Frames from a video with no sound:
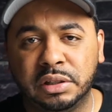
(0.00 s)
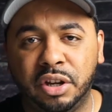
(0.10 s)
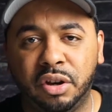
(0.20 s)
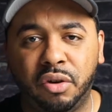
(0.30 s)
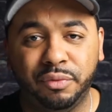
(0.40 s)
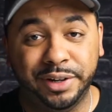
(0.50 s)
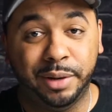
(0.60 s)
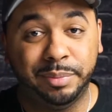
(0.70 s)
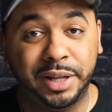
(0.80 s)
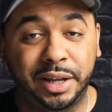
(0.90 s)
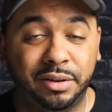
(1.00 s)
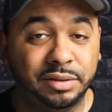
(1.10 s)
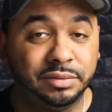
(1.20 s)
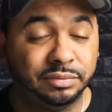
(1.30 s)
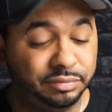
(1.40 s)
you know, re-update
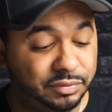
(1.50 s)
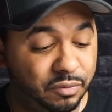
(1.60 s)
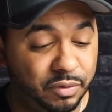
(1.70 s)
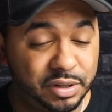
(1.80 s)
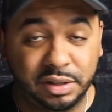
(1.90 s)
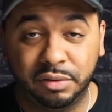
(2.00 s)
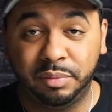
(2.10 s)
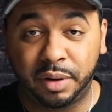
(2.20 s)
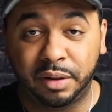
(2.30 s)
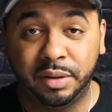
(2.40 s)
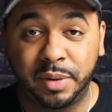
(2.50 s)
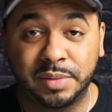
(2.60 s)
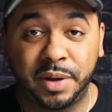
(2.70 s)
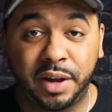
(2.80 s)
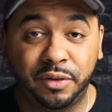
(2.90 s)
on what's still probably the best
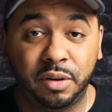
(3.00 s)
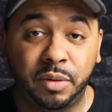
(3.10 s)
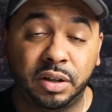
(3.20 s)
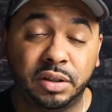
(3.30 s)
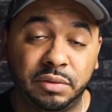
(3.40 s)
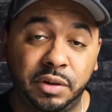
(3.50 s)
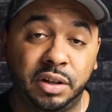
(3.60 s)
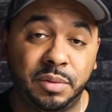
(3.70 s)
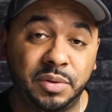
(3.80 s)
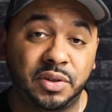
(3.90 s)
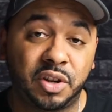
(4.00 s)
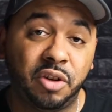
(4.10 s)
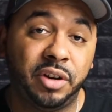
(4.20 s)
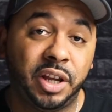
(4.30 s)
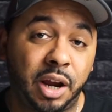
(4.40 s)
bang for your buck when it comes to
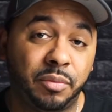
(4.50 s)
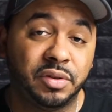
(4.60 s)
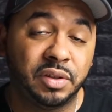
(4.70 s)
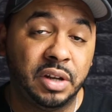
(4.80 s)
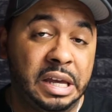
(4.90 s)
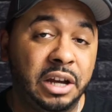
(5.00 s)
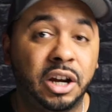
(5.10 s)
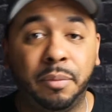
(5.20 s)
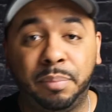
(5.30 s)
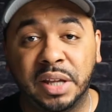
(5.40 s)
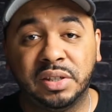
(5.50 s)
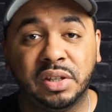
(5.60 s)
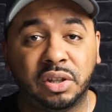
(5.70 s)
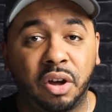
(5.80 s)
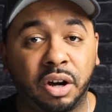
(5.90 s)
security cameras. Good place to
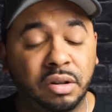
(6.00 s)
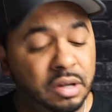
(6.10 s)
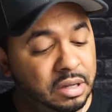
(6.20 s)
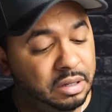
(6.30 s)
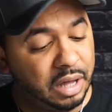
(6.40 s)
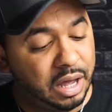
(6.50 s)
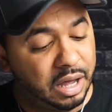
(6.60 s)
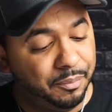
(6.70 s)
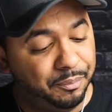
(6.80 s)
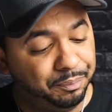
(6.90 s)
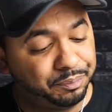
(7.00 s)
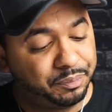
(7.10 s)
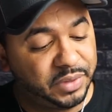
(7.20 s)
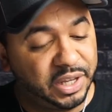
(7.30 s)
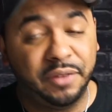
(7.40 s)
start. Um,
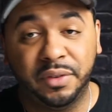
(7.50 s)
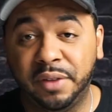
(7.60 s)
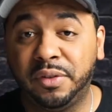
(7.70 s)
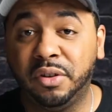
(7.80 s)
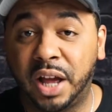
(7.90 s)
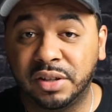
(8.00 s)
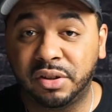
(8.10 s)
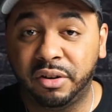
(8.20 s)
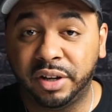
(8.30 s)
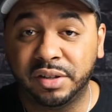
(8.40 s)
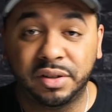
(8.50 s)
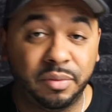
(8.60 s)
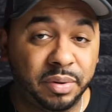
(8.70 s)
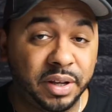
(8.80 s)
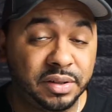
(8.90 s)
even if you're not starting, is a
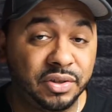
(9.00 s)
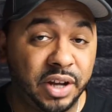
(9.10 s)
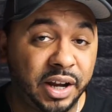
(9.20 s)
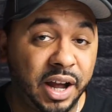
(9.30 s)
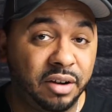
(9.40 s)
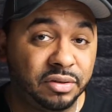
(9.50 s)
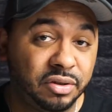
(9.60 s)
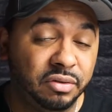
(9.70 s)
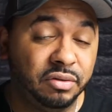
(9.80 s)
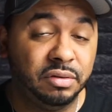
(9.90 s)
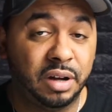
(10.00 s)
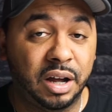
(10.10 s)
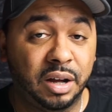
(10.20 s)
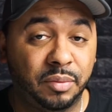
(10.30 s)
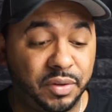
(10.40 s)
good place to check out too.
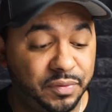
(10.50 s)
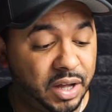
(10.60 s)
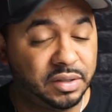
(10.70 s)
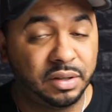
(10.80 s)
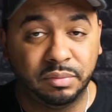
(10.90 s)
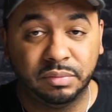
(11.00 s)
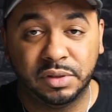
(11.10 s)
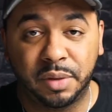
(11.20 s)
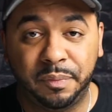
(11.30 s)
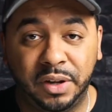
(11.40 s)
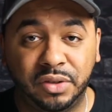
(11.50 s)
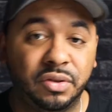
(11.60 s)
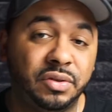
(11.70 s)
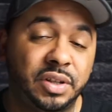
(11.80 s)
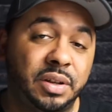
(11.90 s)
Uh, they've got some some
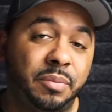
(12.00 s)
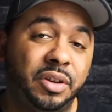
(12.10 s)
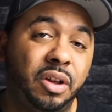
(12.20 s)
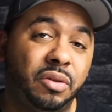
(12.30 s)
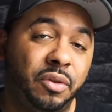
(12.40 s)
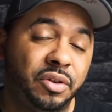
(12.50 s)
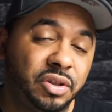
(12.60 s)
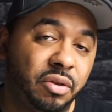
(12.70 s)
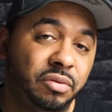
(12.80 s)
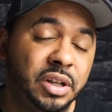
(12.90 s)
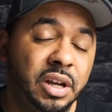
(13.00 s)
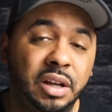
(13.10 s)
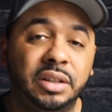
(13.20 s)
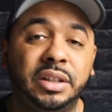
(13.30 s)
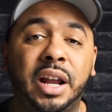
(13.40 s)
features that some of the other ones don't
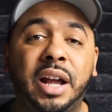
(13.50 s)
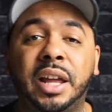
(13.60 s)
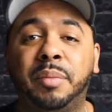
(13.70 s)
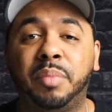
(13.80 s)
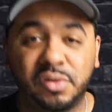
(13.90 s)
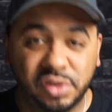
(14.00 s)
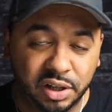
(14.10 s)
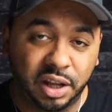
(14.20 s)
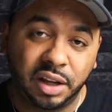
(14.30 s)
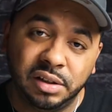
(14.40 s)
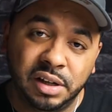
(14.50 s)
that I like personally.